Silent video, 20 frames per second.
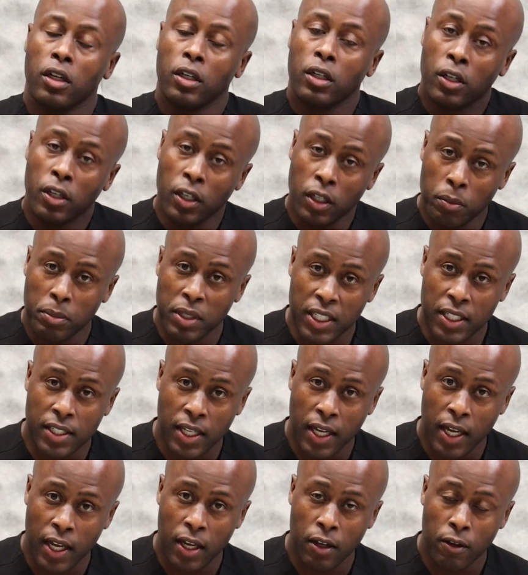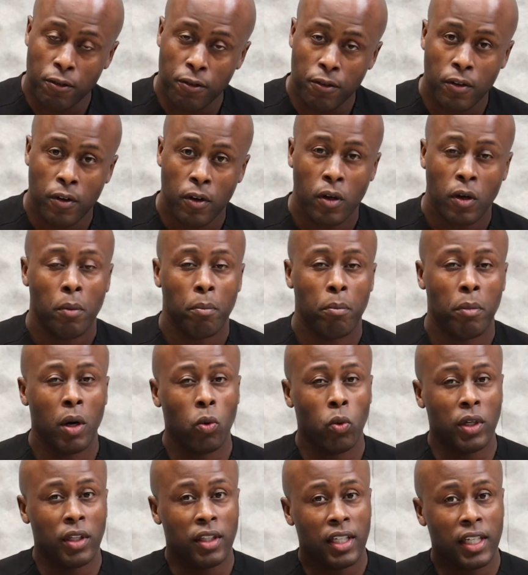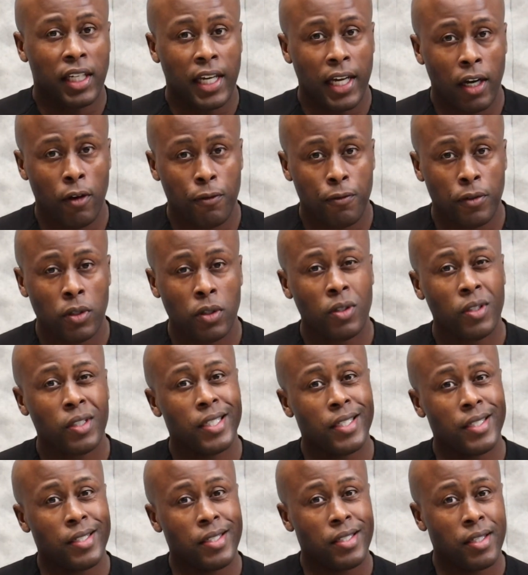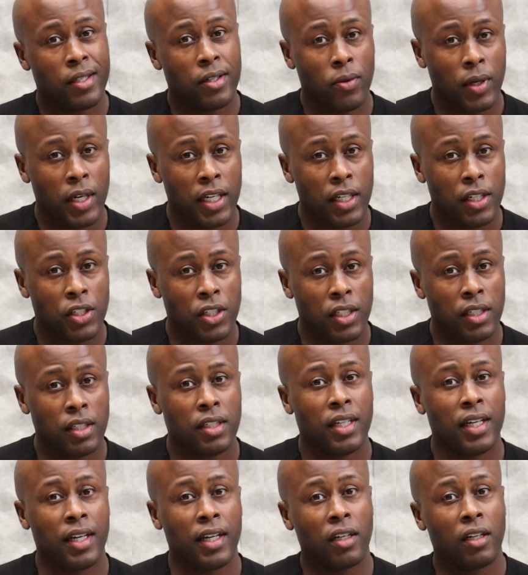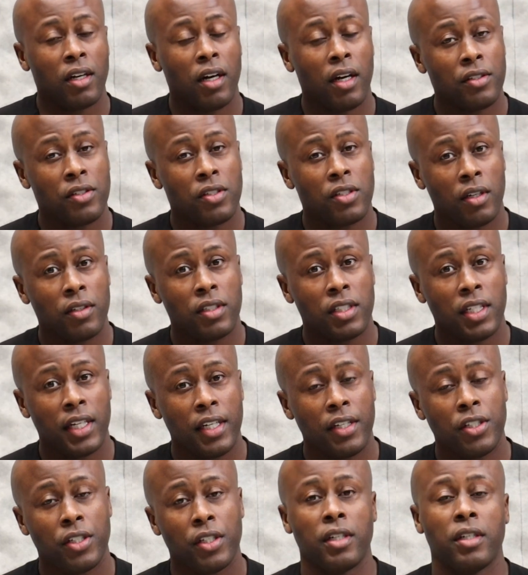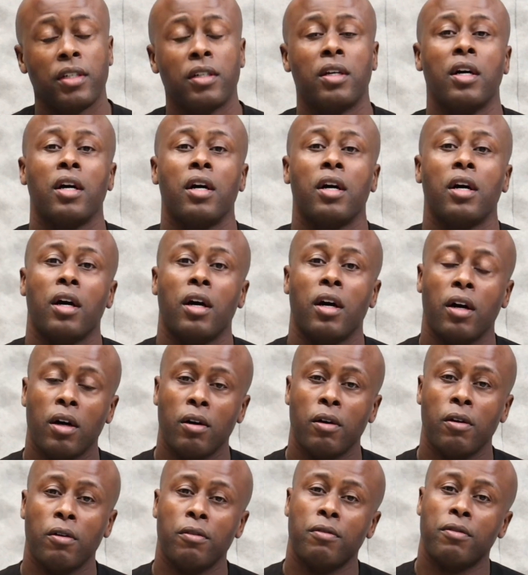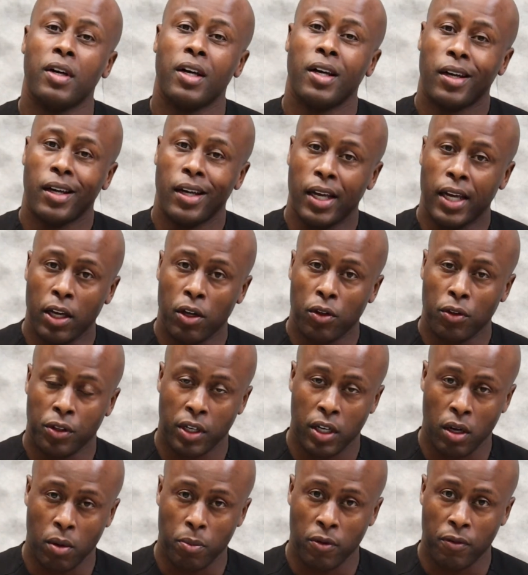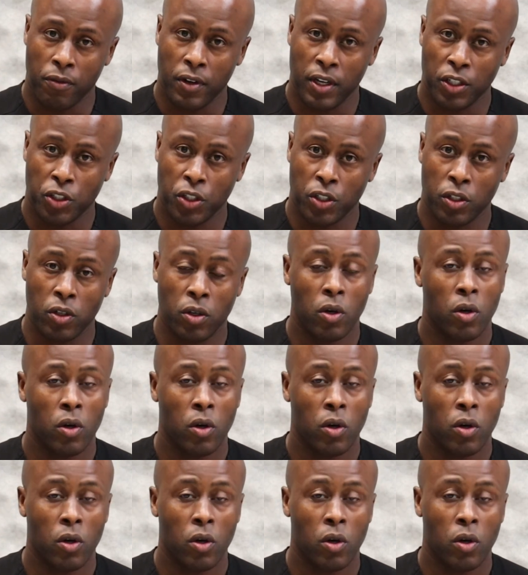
could be safe, but with careful consideration and consultation of a healthcare professional.